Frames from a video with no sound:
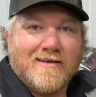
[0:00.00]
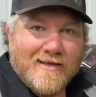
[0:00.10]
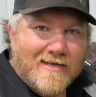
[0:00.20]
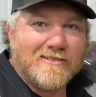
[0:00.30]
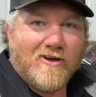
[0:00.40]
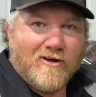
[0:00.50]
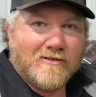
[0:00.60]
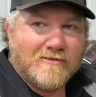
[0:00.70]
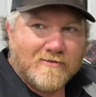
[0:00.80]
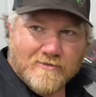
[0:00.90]
It's on.
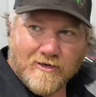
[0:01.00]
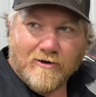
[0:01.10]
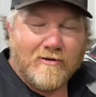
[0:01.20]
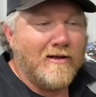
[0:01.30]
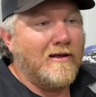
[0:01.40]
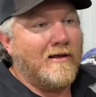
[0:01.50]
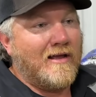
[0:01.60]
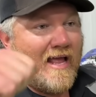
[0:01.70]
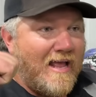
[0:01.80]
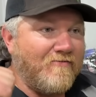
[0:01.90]
So
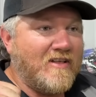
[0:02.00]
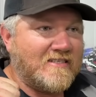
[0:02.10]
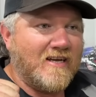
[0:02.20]
if this